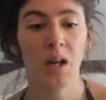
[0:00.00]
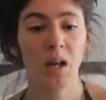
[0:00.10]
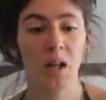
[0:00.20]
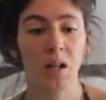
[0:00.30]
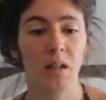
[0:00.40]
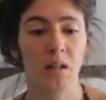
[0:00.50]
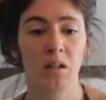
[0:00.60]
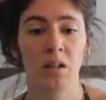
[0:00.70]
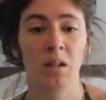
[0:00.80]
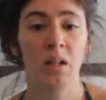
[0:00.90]
A
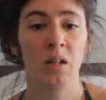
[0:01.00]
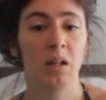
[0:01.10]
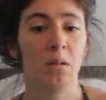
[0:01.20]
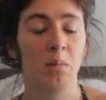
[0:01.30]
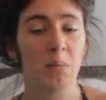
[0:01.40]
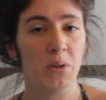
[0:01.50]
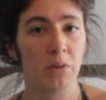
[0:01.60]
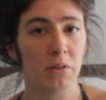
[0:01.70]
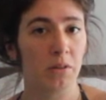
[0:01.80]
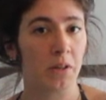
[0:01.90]

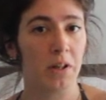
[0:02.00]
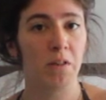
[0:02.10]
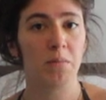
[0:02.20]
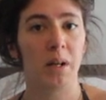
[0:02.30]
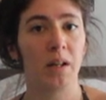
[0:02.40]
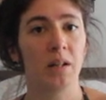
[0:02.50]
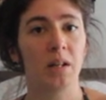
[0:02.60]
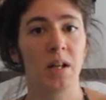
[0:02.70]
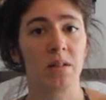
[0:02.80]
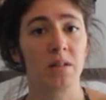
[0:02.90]
beautiful friend of mine
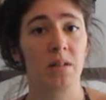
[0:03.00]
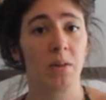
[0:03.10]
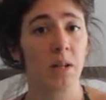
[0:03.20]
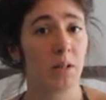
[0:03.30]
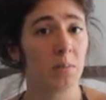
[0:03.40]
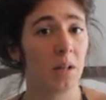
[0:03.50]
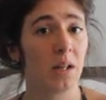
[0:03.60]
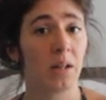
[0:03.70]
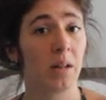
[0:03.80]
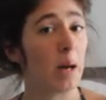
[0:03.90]
has donated
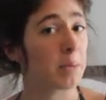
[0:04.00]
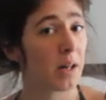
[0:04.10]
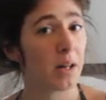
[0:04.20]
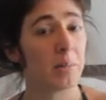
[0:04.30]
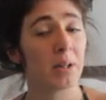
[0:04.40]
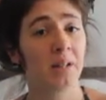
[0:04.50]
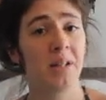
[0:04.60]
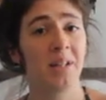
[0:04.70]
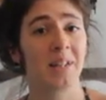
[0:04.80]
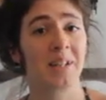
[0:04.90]
me a laptop
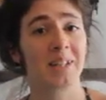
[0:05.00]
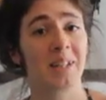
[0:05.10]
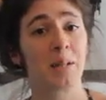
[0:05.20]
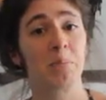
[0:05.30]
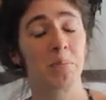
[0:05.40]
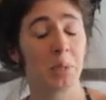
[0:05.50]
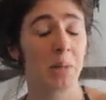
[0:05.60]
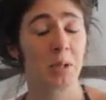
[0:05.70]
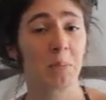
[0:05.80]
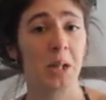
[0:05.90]
that is like pretty
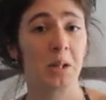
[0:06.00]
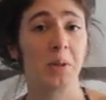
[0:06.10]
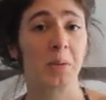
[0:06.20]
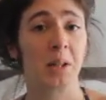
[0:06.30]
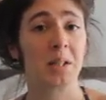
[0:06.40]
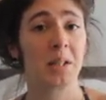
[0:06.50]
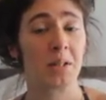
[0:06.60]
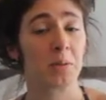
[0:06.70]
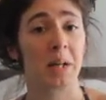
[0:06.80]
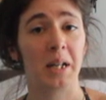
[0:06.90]
much brand new with a
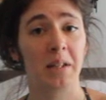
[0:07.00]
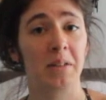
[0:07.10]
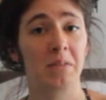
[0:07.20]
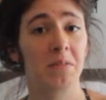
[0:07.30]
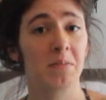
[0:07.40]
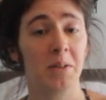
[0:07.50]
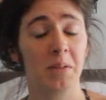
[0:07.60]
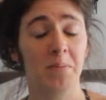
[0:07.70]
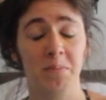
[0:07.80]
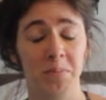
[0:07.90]
tetrabyte of
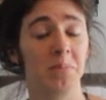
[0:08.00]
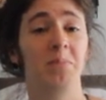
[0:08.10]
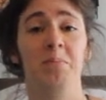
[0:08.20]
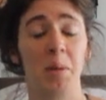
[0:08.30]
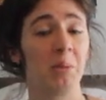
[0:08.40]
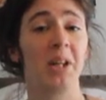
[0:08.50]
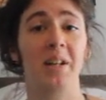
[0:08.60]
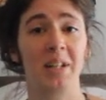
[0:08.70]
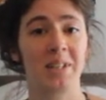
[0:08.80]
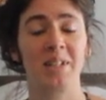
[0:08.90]
memory
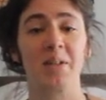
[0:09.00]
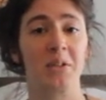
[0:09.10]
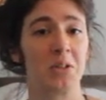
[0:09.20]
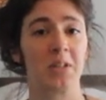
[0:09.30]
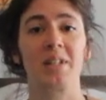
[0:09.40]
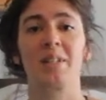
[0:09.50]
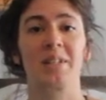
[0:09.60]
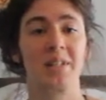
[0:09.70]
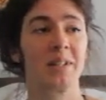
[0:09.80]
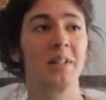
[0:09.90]
on it, so it's
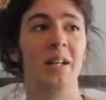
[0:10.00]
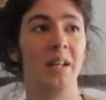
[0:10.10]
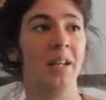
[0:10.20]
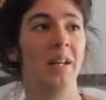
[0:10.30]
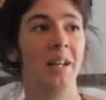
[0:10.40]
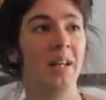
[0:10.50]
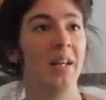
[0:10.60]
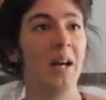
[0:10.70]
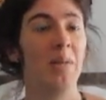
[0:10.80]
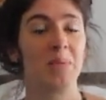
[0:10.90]
just
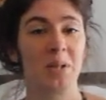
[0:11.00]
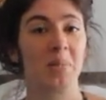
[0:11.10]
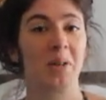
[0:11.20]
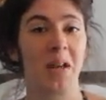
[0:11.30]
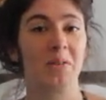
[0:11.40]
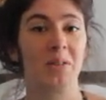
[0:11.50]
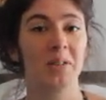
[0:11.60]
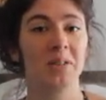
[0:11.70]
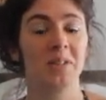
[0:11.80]
super thankful.